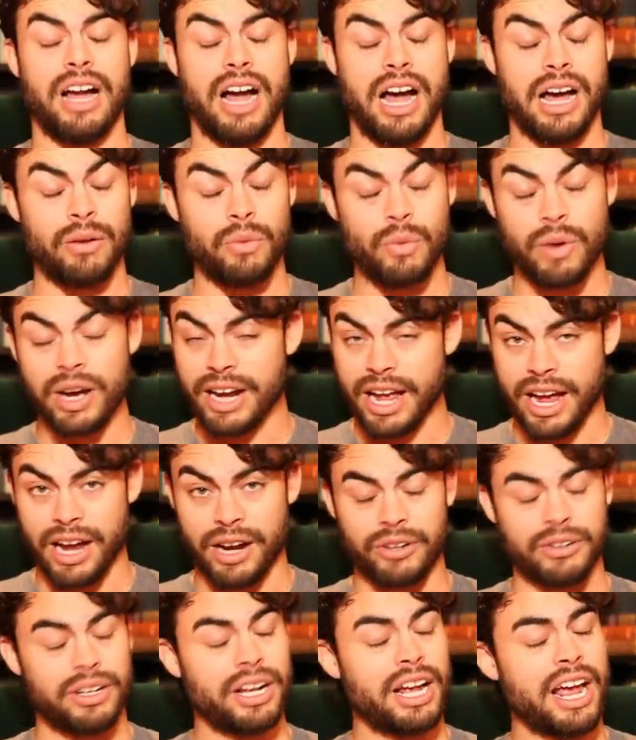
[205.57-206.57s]
I went
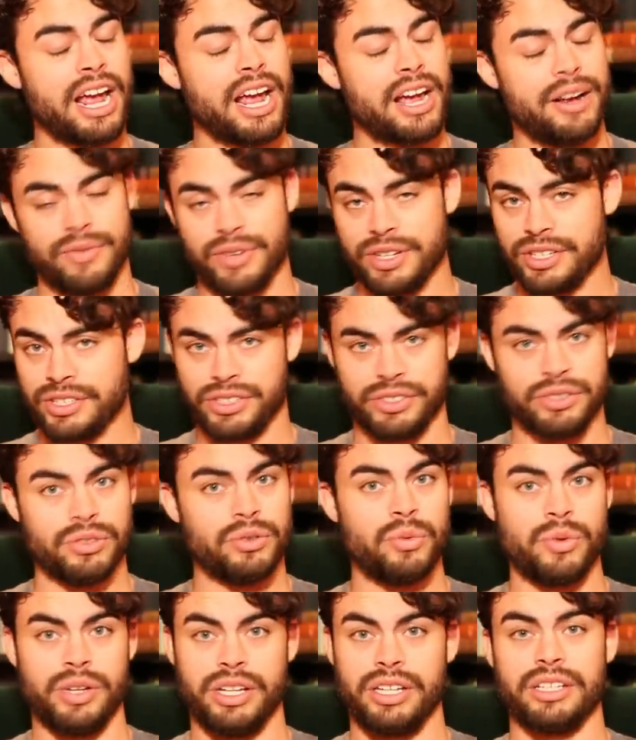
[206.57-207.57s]
out every
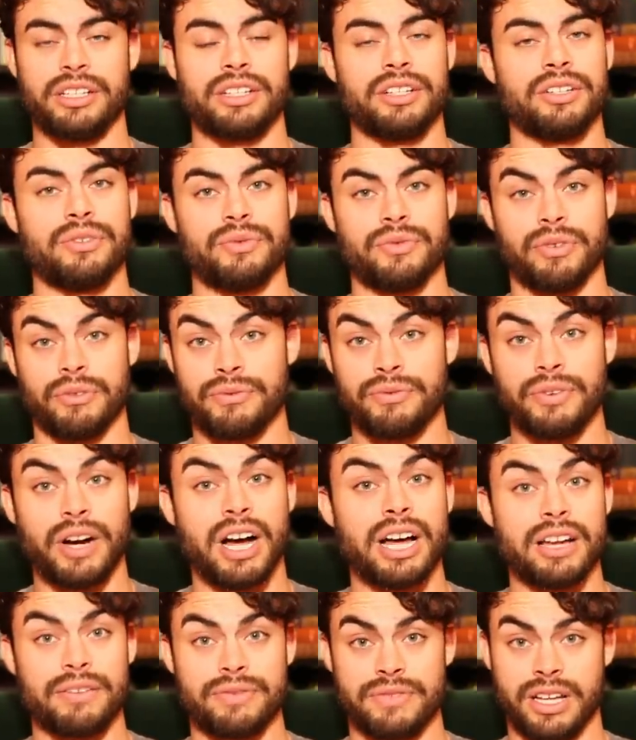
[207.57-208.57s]
single week for
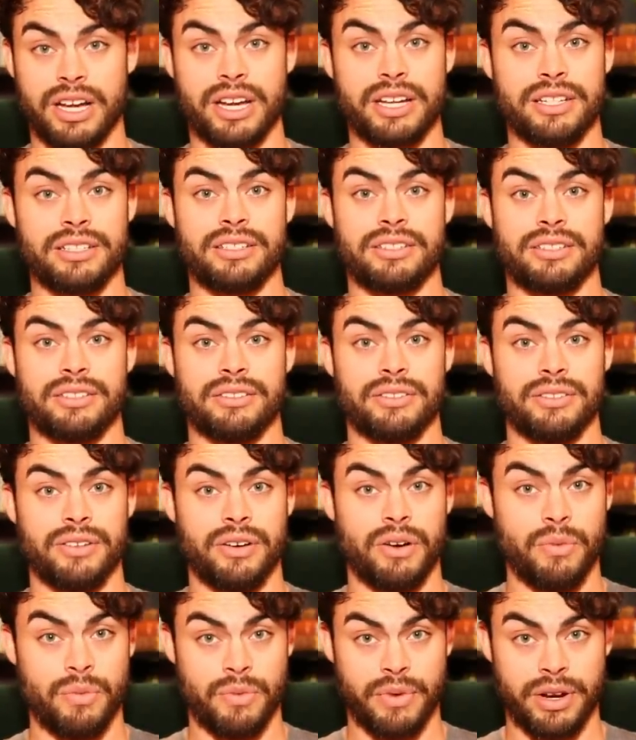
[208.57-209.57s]
five nights
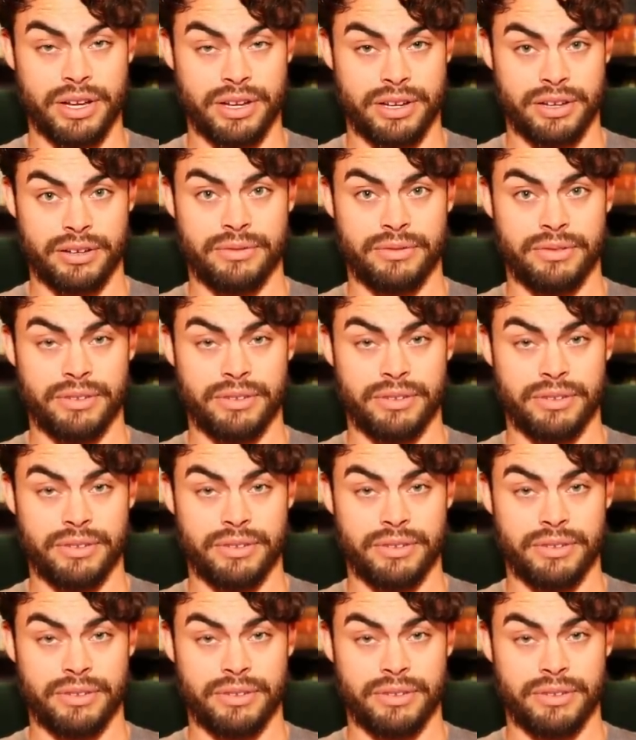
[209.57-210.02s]
a week.